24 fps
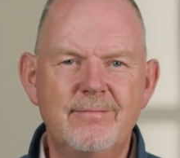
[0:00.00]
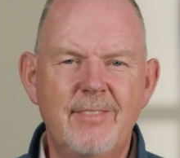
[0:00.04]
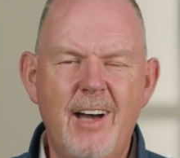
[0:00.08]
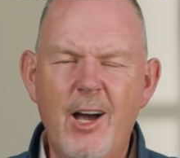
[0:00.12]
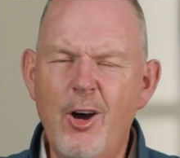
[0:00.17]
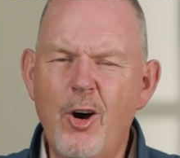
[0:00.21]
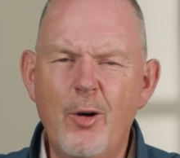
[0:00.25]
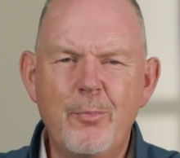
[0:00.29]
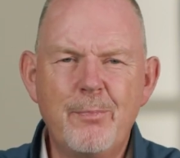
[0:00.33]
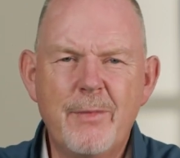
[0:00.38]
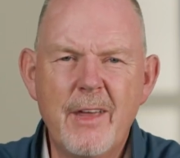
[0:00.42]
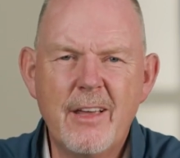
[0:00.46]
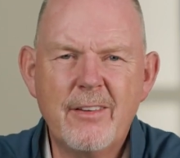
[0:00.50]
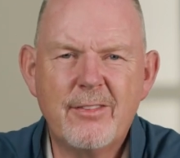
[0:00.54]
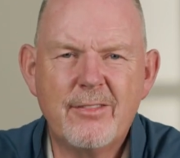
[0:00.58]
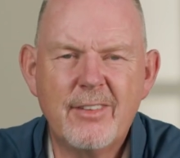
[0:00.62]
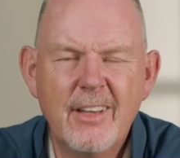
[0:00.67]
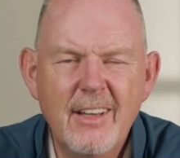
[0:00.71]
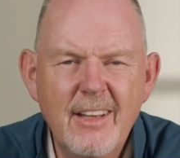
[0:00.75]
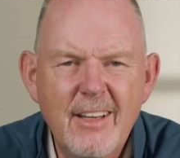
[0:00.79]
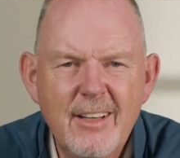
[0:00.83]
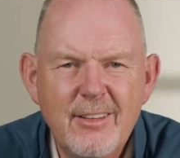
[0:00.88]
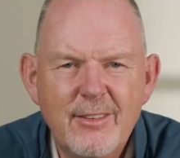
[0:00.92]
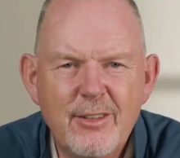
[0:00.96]
I hope
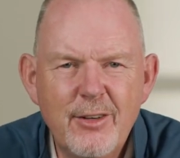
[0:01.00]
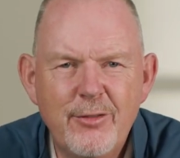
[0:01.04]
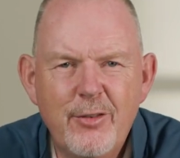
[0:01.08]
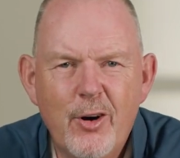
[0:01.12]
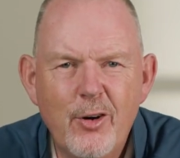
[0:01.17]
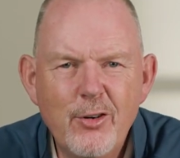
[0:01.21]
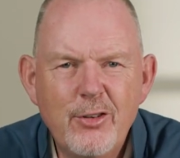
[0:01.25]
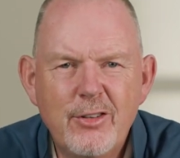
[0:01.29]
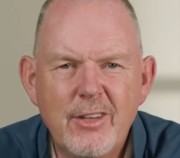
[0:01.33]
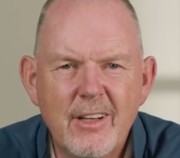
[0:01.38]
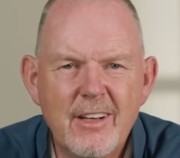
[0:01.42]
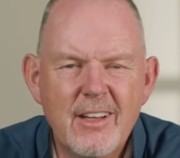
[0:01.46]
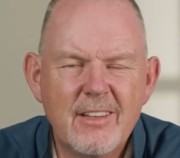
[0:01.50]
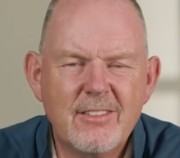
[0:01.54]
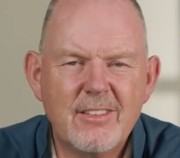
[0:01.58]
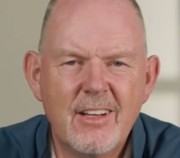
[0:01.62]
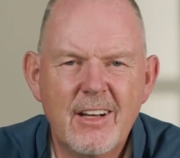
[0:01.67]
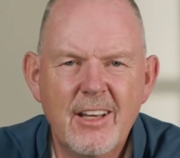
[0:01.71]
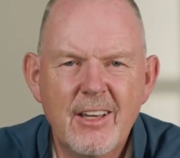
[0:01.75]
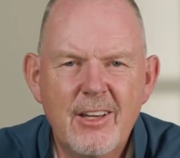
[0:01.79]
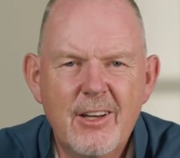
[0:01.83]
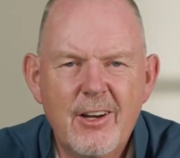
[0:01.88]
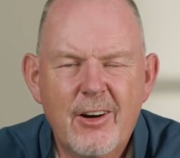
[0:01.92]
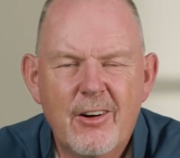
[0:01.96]
this devotion is
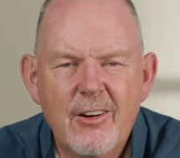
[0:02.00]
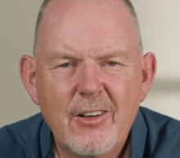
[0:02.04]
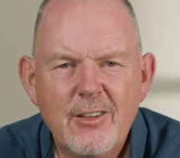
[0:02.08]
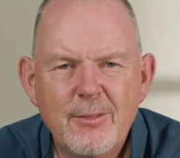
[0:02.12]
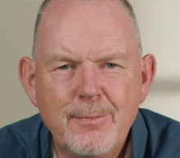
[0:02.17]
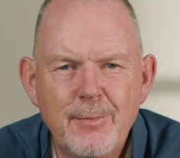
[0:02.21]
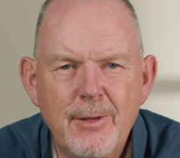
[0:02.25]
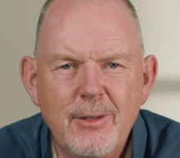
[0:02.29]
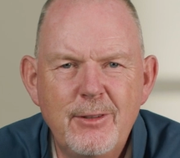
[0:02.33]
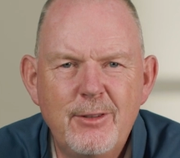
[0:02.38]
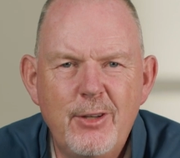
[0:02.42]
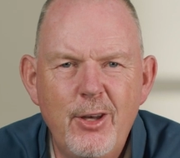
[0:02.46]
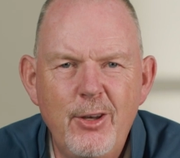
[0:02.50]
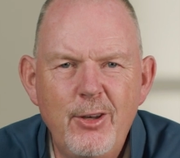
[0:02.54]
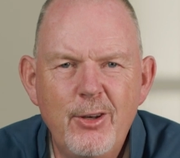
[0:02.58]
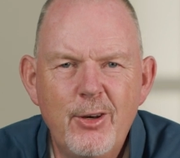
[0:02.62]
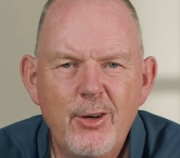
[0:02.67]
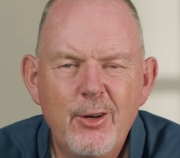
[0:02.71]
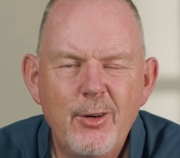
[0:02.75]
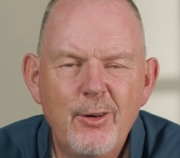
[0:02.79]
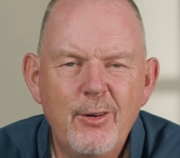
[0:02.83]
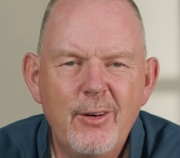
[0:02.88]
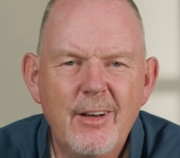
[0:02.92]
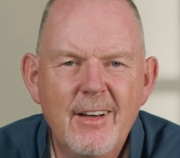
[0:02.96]
an encouragement to
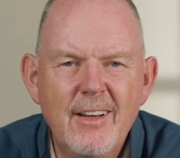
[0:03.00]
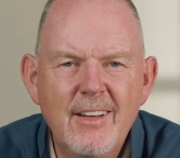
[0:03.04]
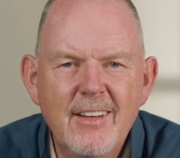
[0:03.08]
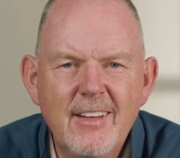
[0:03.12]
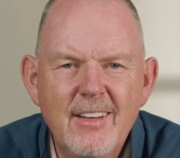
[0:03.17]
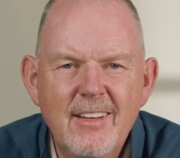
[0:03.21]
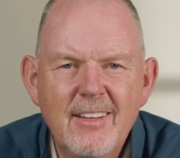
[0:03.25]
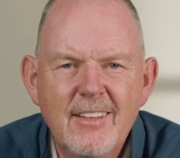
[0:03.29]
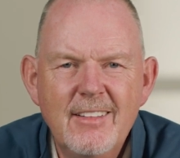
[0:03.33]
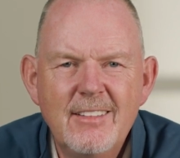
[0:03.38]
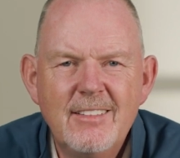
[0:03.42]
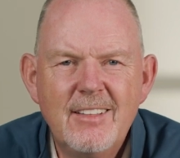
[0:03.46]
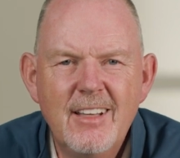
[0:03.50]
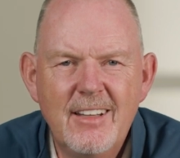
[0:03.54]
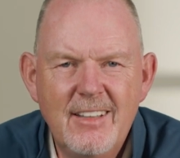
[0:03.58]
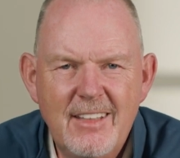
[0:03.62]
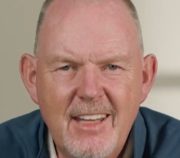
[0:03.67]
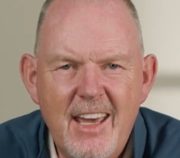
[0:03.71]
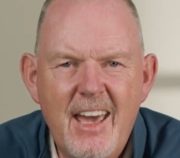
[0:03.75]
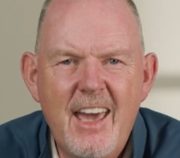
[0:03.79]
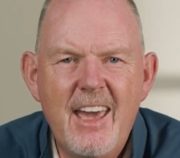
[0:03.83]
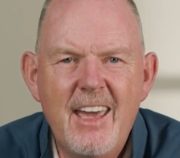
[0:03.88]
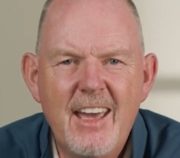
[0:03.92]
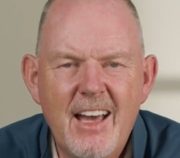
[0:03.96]
you
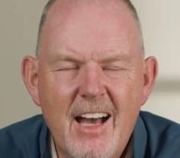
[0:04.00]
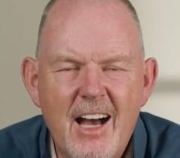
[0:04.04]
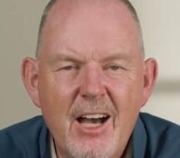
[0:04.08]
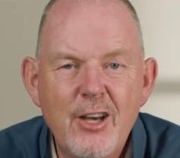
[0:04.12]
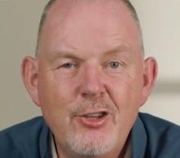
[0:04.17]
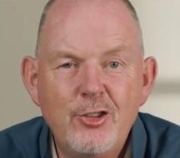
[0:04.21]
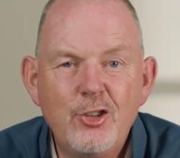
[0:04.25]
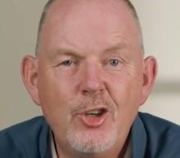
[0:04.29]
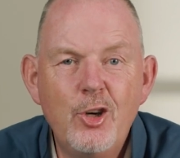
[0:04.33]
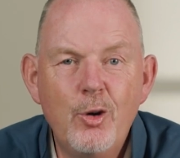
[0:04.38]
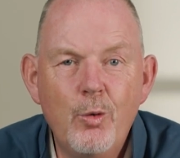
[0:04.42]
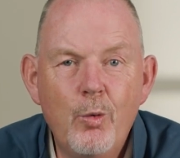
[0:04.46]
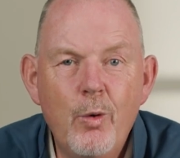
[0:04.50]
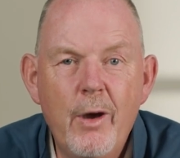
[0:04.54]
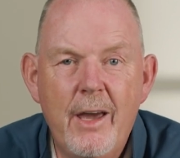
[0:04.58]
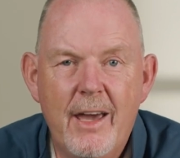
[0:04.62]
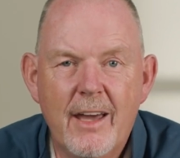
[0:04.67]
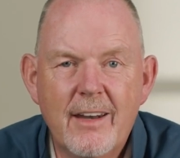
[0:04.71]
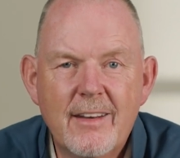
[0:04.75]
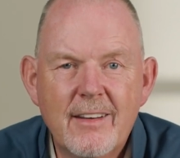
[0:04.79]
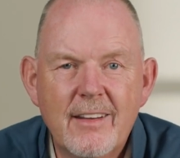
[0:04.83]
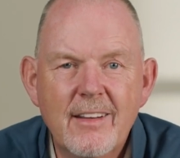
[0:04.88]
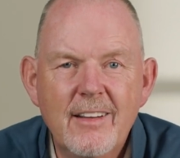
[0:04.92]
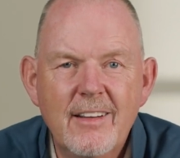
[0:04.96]
today as you
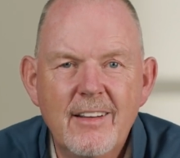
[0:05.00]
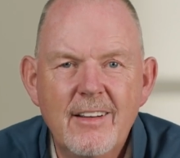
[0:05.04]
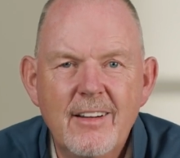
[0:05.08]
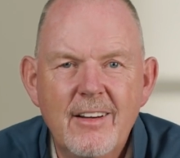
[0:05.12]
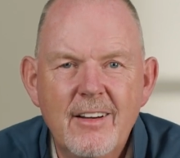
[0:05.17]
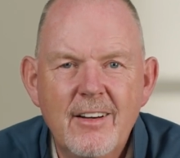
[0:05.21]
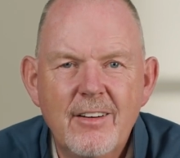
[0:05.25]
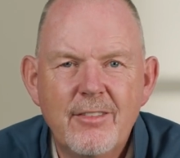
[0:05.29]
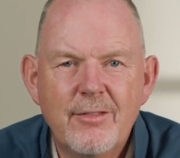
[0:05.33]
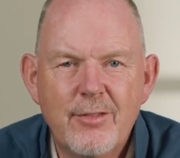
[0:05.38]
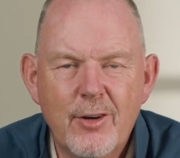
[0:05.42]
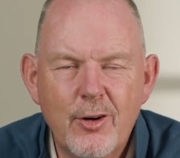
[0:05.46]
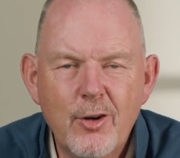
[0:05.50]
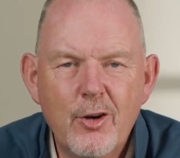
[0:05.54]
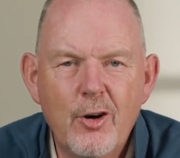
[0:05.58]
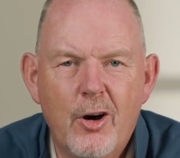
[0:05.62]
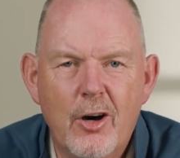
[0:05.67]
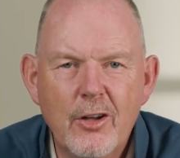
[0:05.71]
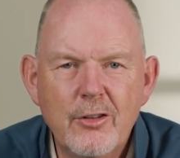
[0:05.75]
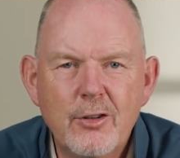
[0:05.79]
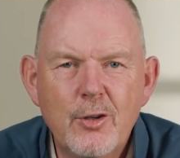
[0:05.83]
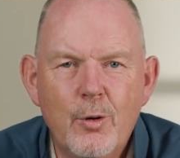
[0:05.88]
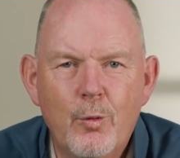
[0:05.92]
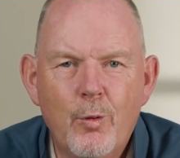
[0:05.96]
wait for
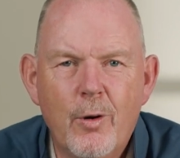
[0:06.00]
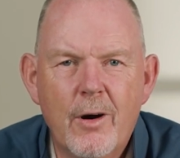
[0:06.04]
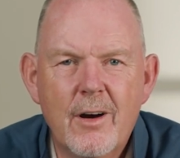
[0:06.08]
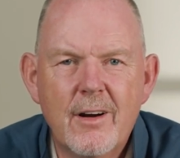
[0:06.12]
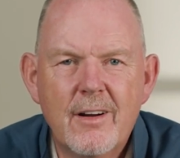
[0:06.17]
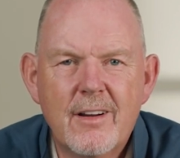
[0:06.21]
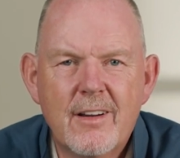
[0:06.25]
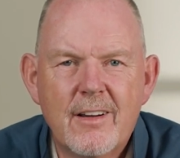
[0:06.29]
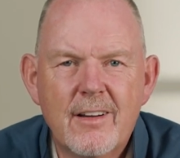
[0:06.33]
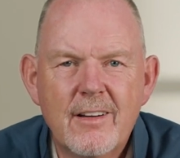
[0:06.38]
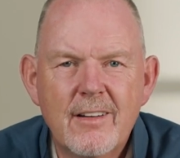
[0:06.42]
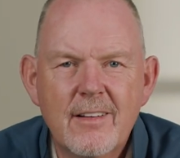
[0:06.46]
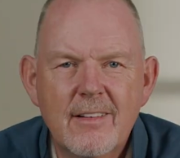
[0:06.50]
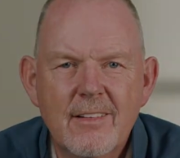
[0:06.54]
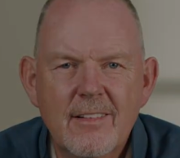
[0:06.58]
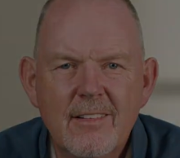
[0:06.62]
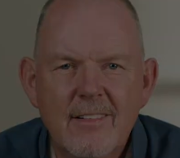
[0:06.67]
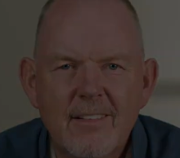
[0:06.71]
God to work.